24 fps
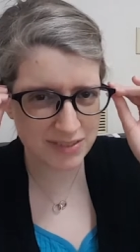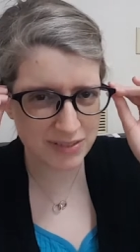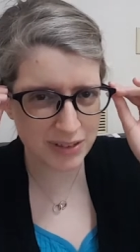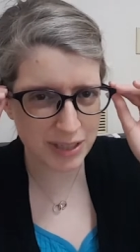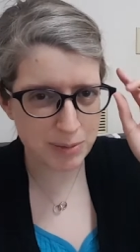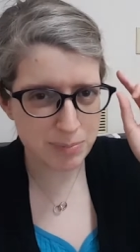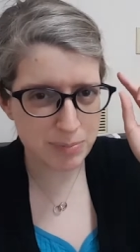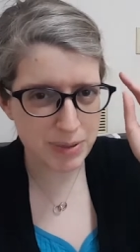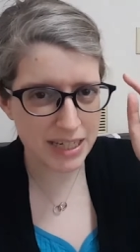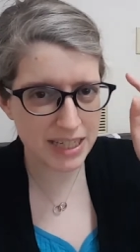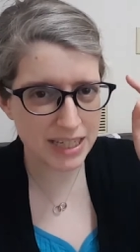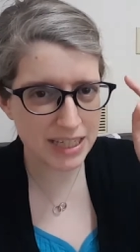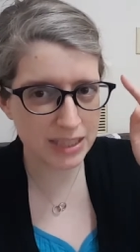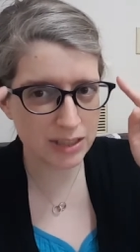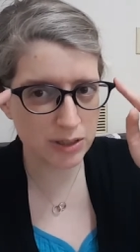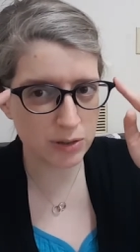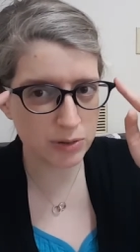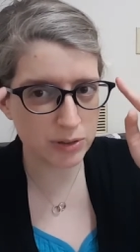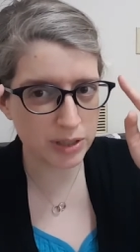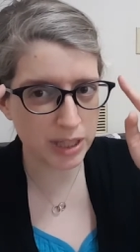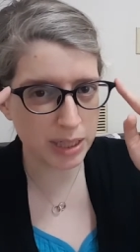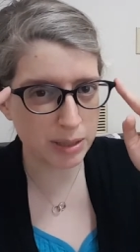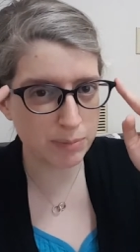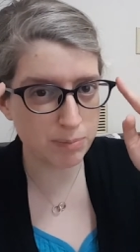of like pink
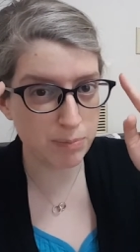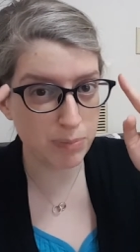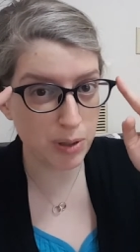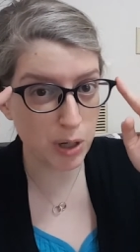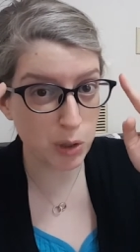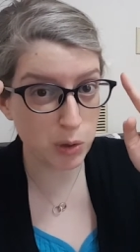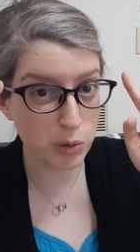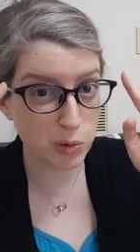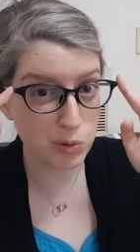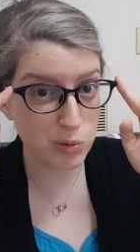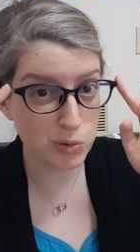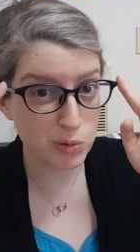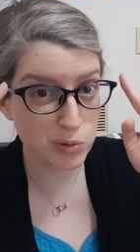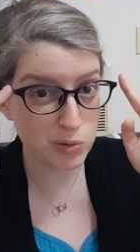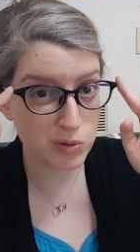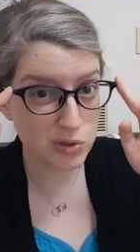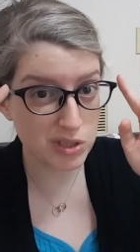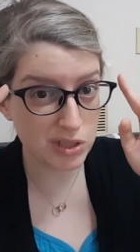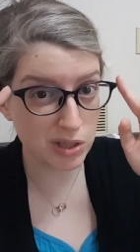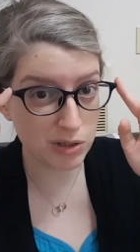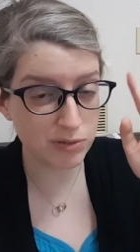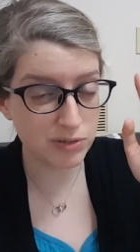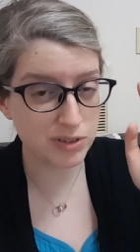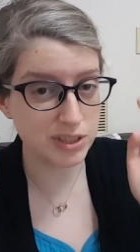or like
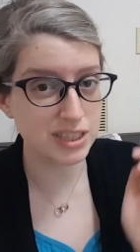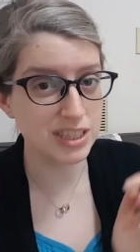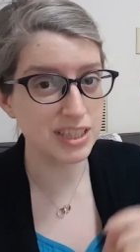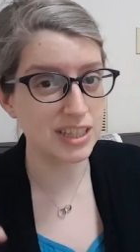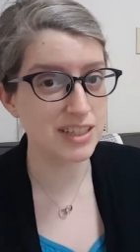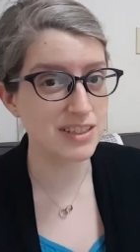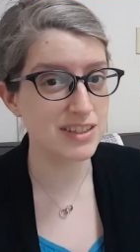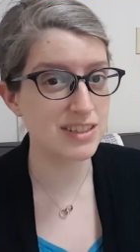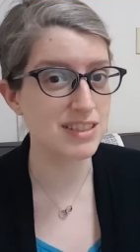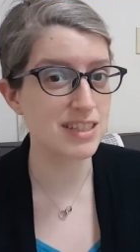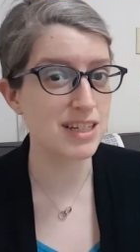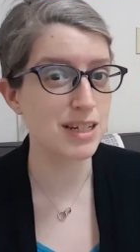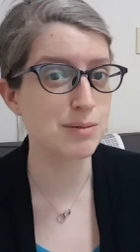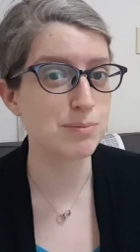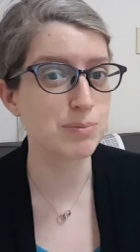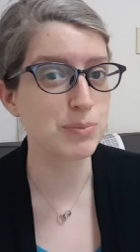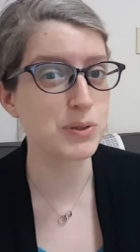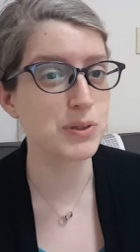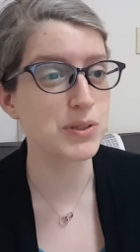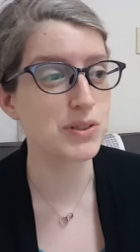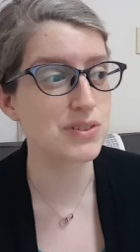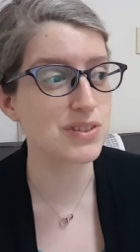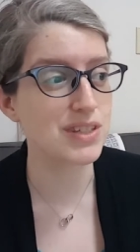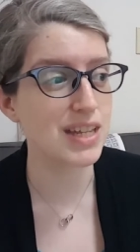bows over here at the
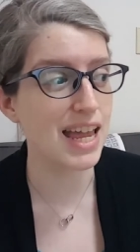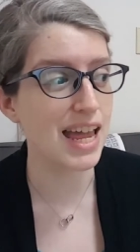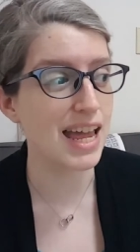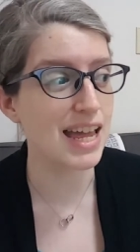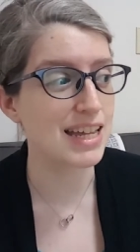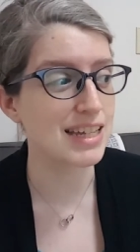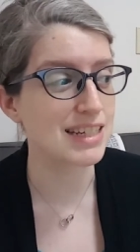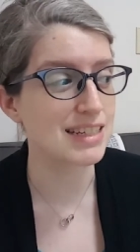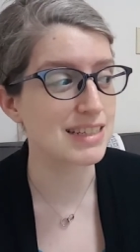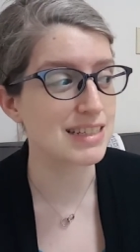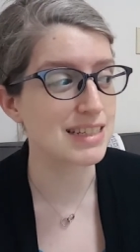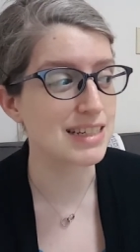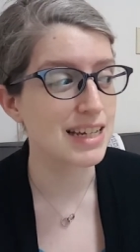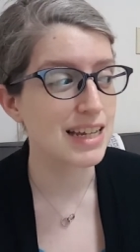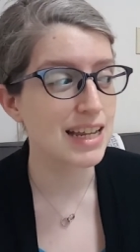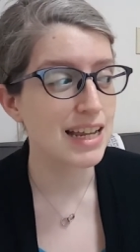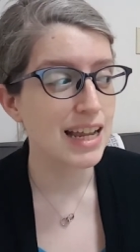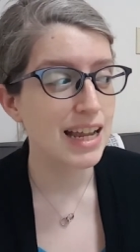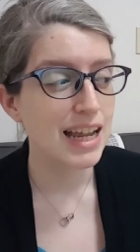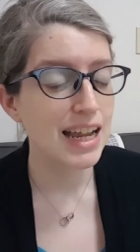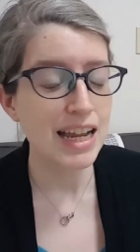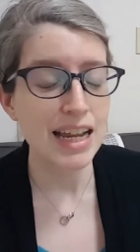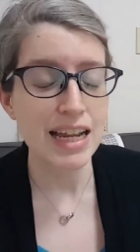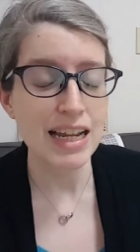temples, and
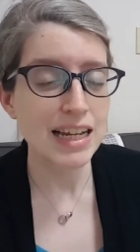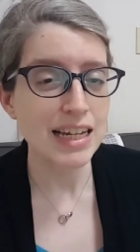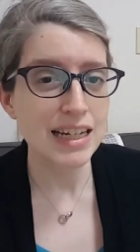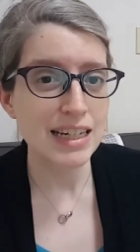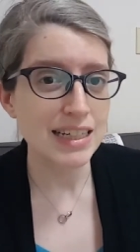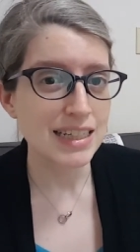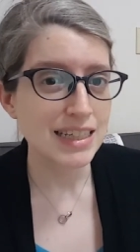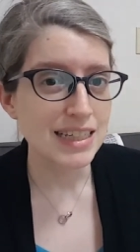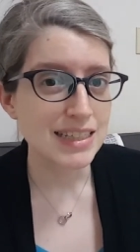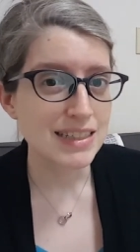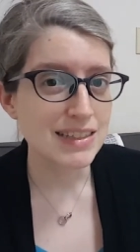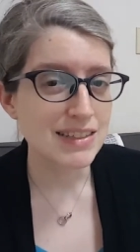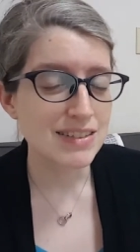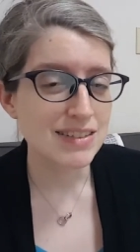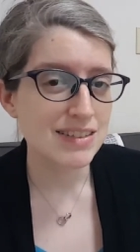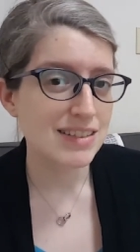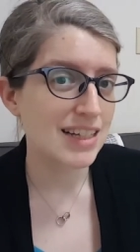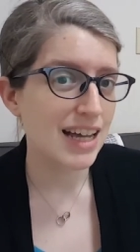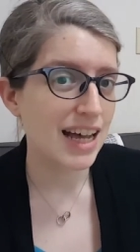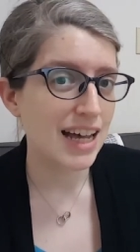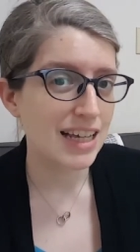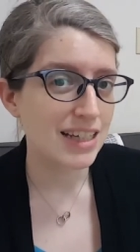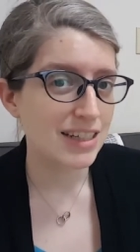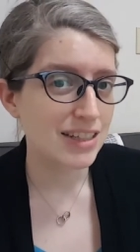it's
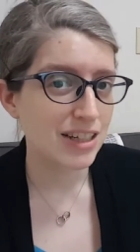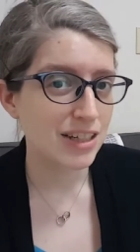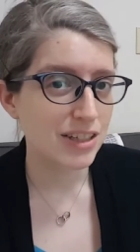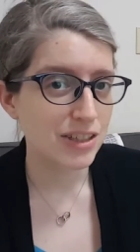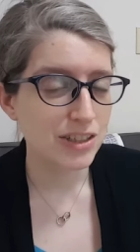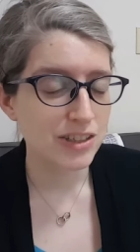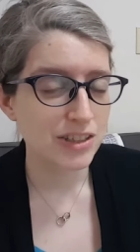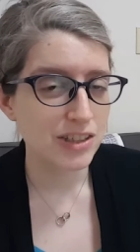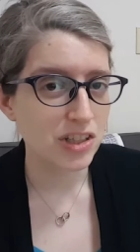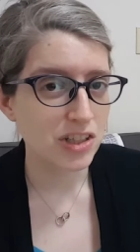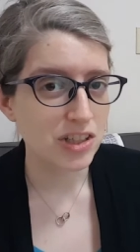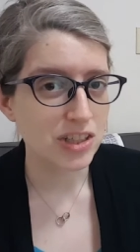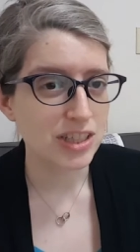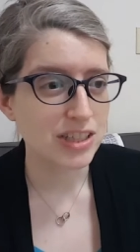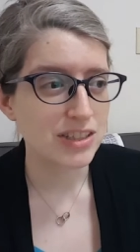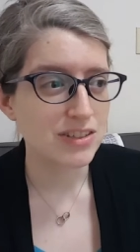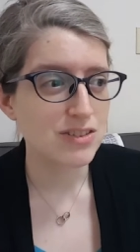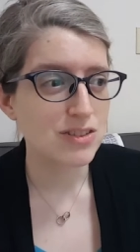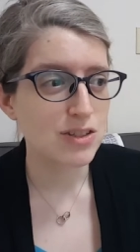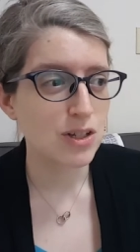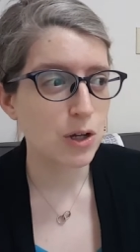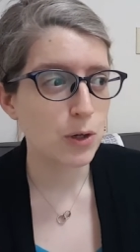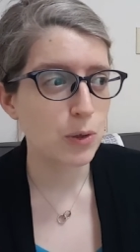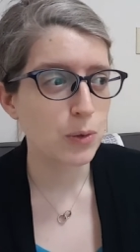not a good look.
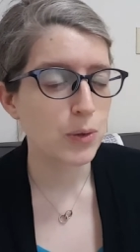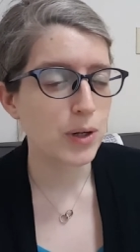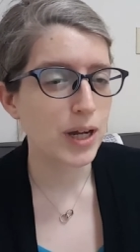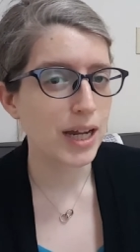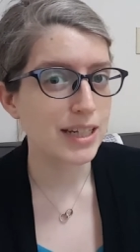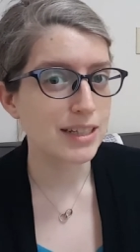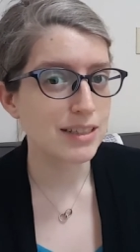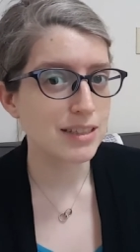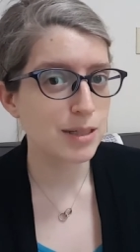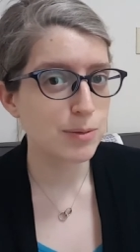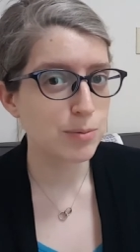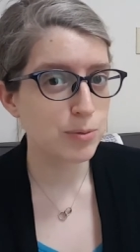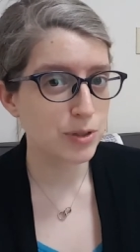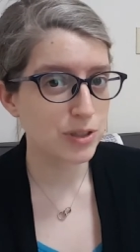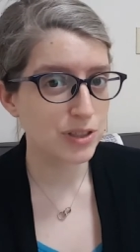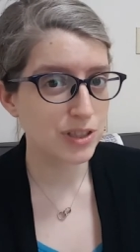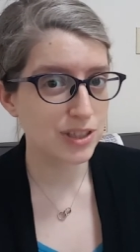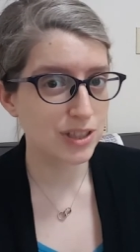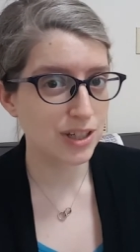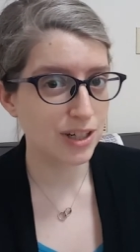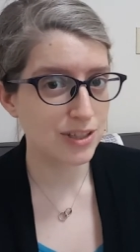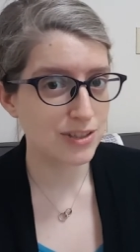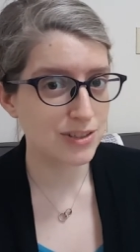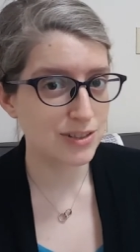So I ended up going to
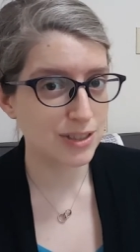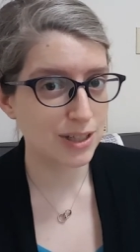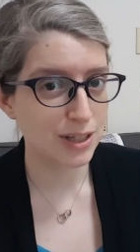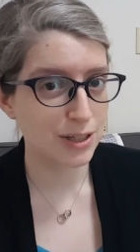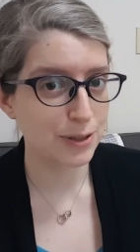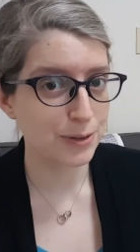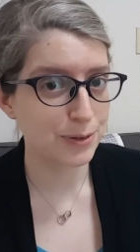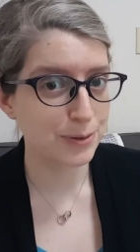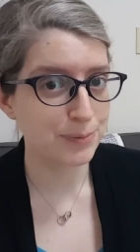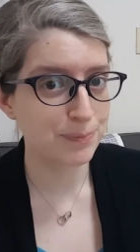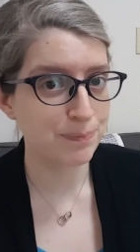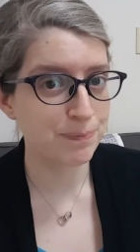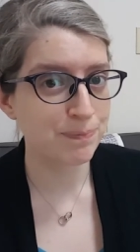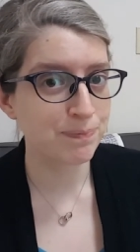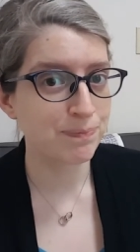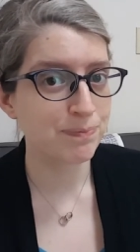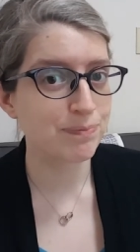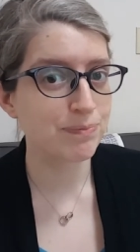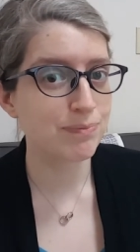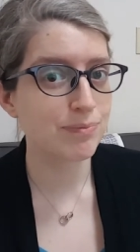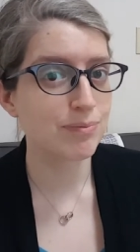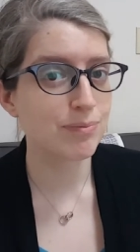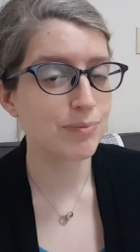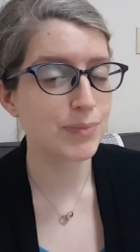Costco
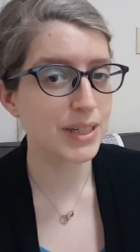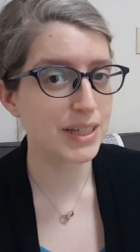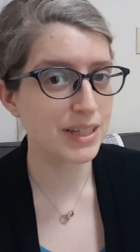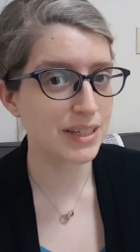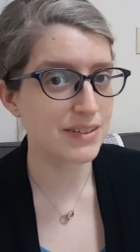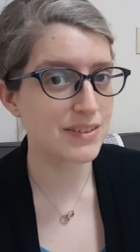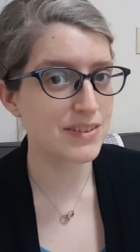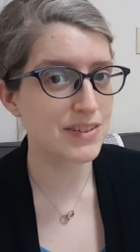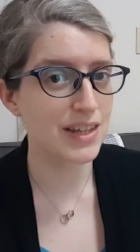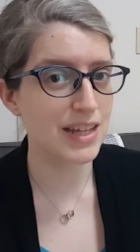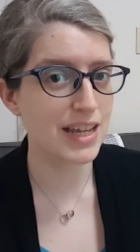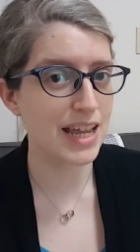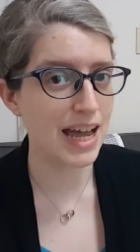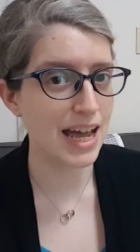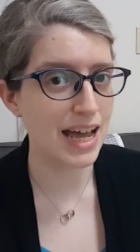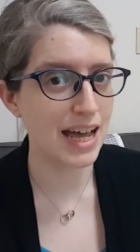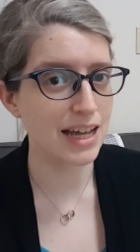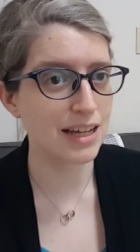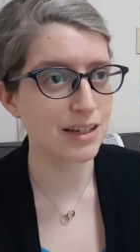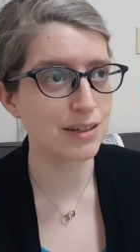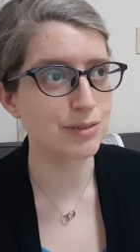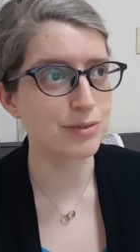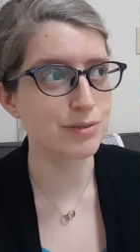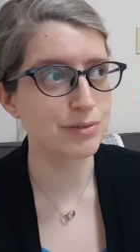because they
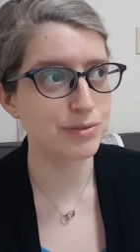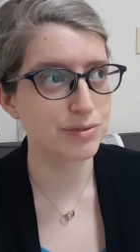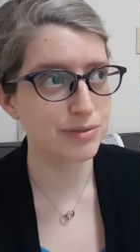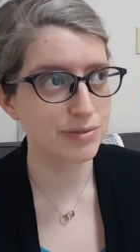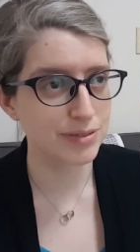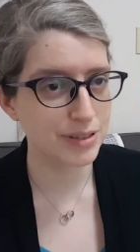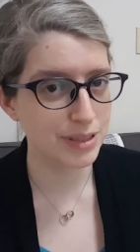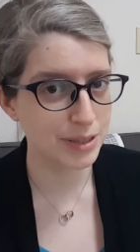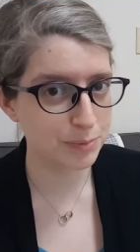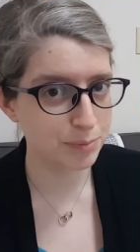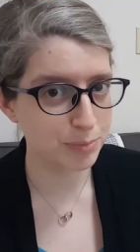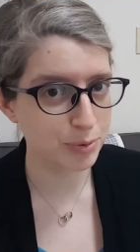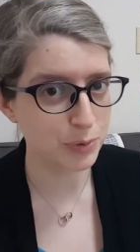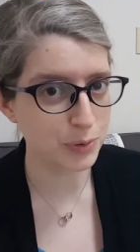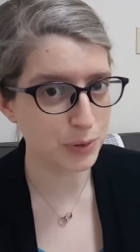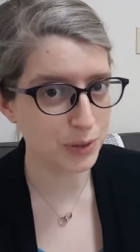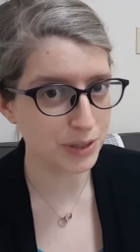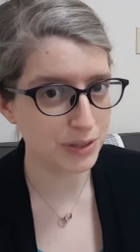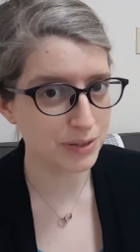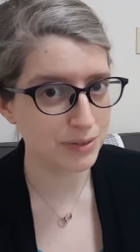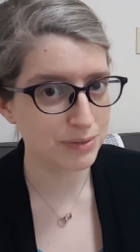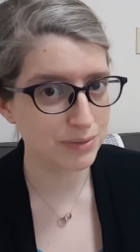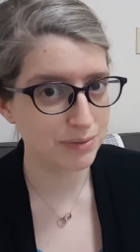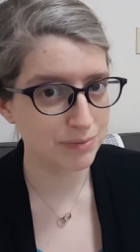have
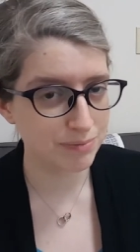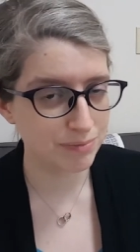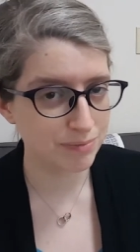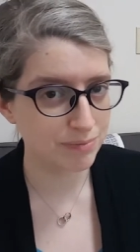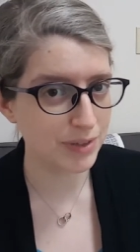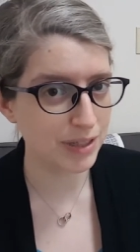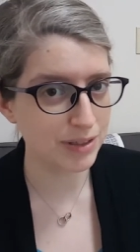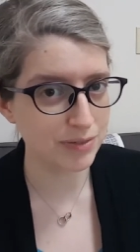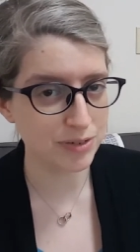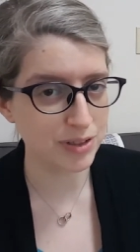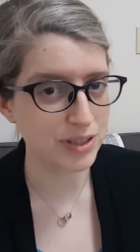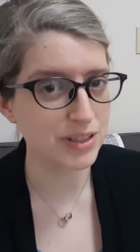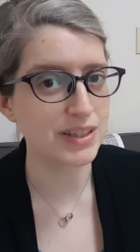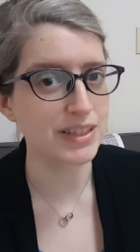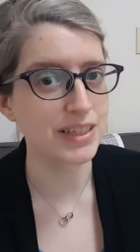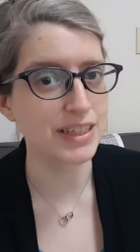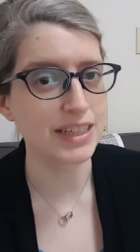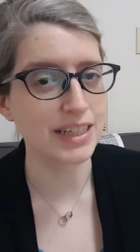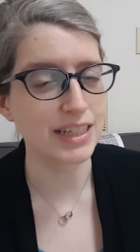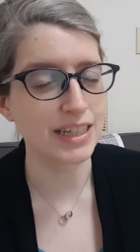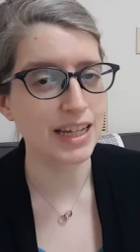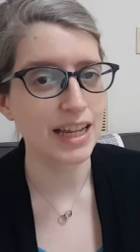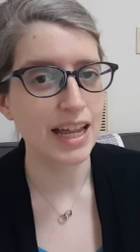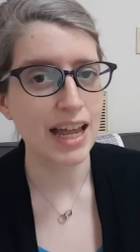import
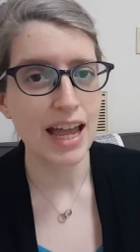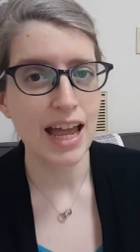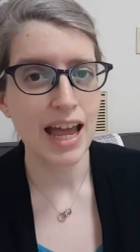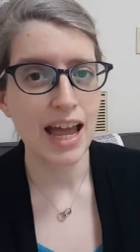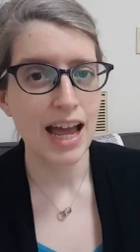everything.